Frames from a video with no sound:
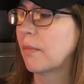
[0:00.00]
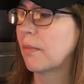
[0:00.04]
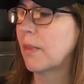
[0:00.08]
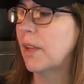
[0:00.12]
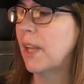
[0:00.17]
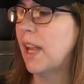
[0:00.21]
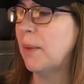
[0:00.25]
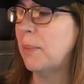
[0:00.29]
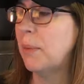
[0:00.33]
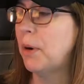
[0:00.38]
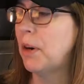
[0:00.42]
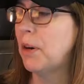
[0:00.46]

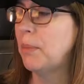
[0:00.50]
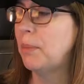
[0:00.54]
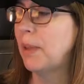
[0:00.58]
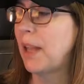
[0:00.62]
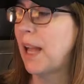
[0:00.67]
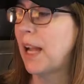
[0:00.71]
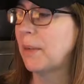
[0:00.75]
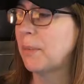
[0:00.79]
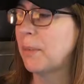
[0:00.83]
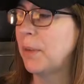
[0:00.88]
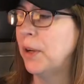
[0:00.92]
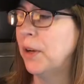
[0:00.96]
Yeah, part of
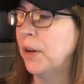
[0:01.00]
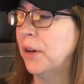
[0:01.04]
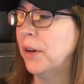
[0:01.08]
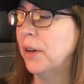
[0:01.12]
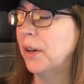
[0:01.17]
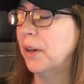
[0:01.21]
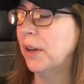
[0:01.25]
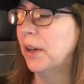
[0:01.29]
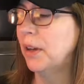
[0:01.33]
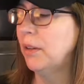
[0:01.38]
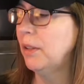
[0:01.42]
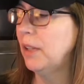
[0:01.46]
Black
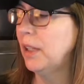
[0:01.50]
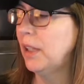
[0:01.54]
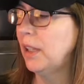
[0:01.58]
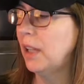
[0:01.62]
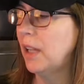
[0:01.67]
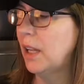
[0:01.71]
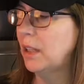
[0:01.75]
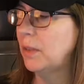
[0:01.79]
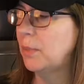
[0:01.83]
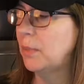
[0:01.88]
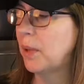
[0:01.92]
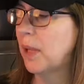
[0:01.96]
Mirror. I really
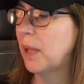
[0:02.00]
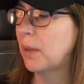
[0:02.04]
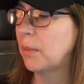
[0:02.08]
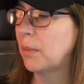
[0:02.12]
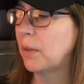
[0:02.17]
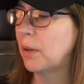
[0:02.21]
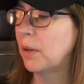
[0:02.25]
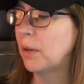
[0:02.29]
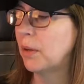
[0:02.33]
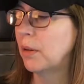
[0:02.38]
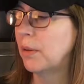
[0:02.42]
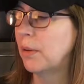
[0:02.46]
liked Black
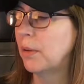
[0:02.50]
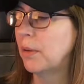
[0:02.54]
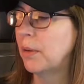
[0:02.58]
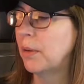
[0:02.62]
Mirror.